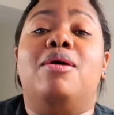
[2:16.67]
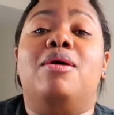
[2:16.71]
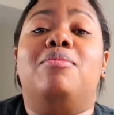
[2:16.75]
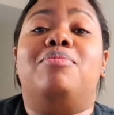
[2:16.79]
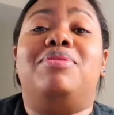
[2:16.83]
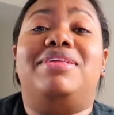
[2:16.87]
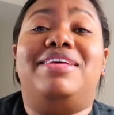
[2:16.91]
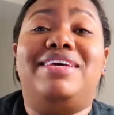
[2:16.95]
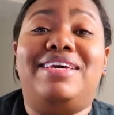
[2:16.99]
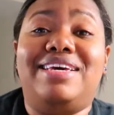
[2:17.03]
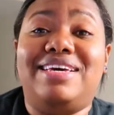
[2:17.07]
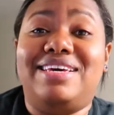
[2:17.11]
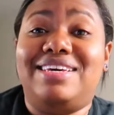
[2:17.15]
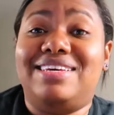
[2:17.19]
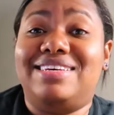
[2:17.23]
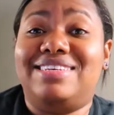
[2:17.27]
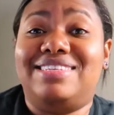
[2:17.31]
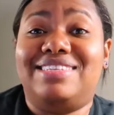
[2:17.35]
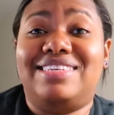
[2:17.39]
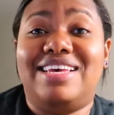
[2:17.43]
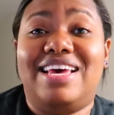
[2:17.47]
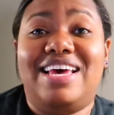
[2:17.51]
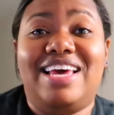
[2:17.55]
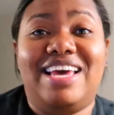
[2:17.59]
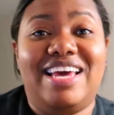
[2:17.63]

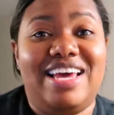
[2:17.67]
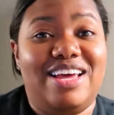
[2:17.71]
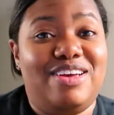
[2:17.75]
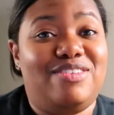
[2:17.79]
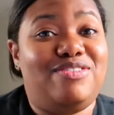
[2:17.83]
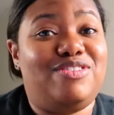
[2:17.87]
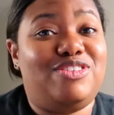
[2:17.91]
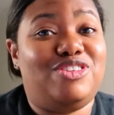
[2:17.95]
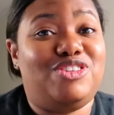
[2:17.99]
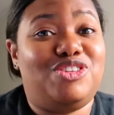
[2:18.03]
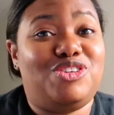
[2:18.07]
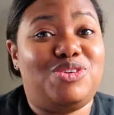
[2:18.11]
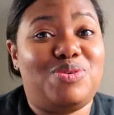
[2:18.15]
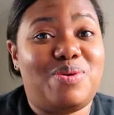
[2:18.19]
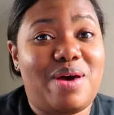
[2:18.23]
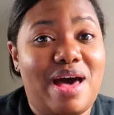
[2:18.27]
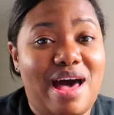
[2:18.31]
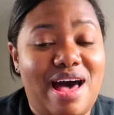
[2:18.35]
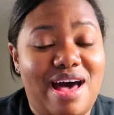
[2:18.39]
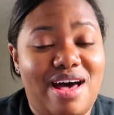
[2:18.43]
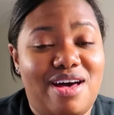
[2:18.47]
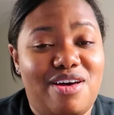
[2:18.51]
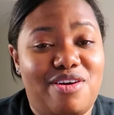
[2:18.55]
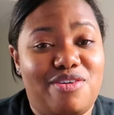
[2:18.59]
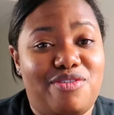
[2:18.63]
please if you do
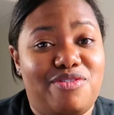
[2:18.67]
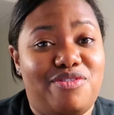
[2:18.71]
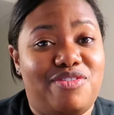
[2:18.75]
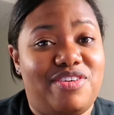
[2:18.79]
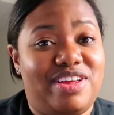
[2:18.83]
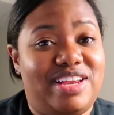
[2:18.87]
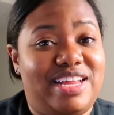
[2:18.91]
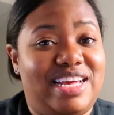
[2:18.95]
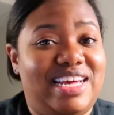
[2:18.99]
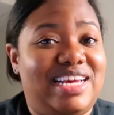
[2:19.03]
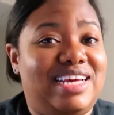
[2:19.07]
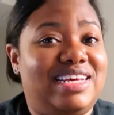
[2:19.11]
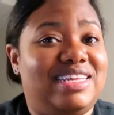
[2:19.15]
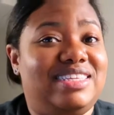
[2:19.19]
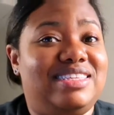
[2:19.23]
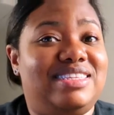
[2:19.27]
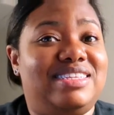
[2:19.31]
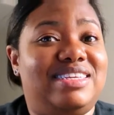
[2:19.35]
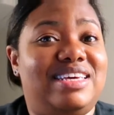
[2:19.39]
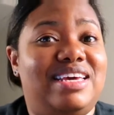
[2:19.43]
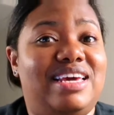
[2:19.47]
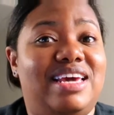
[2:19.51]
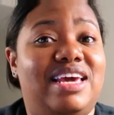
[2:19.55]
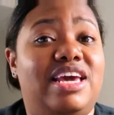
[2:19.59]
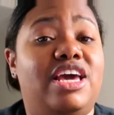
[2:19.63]
have an
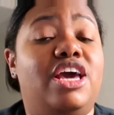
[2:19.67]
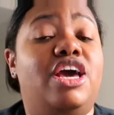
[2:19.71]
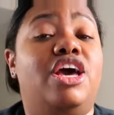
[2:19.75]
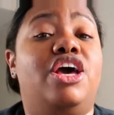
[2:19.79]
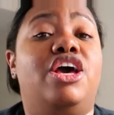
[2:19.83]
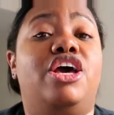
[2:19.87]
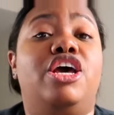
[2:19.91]
ENT